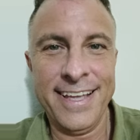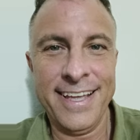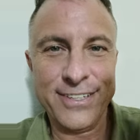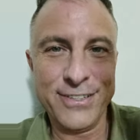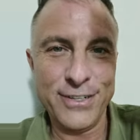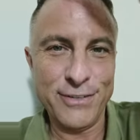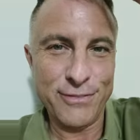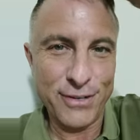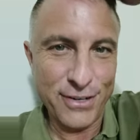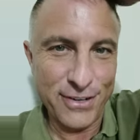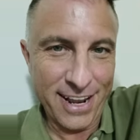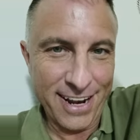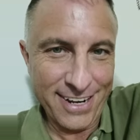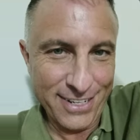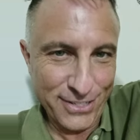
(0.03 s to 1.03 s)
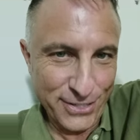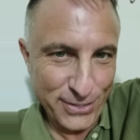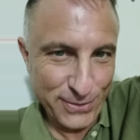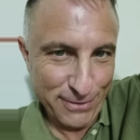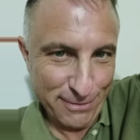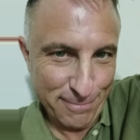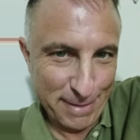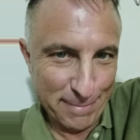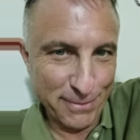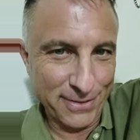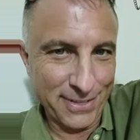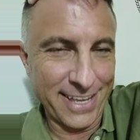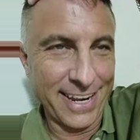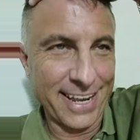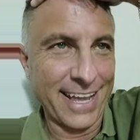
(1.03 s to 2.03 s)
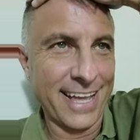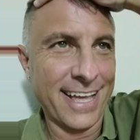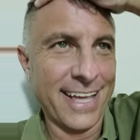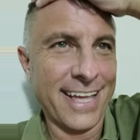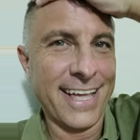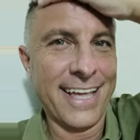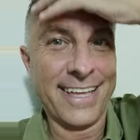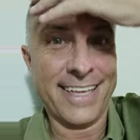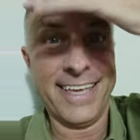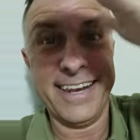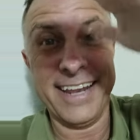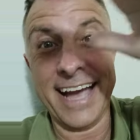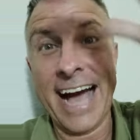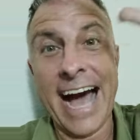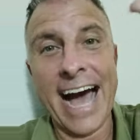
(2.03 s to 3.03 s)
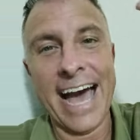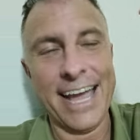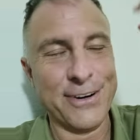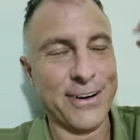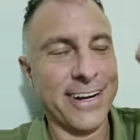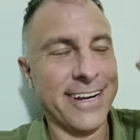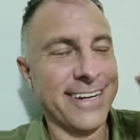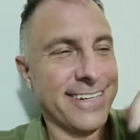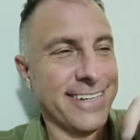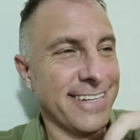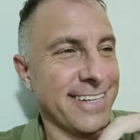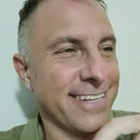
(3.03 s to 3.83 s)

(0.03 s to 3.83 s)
So you've heard that issue of people getting high, right?